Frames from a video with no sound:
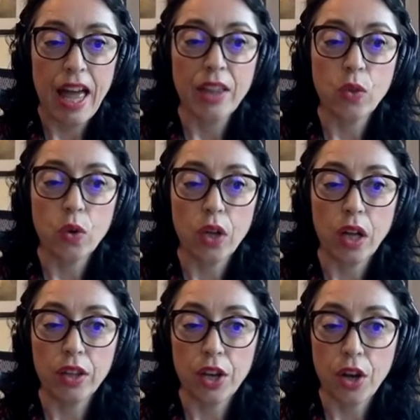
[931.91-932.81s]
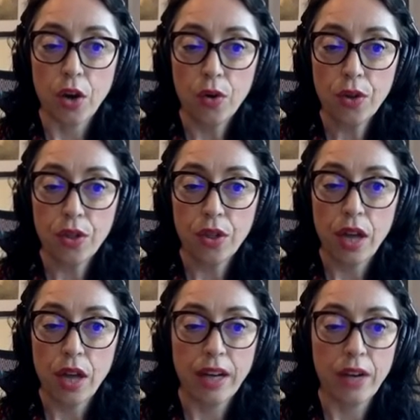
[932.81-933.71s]
and on uh, the north
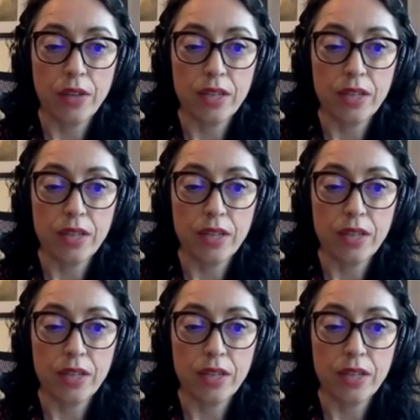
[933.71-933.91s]
and on the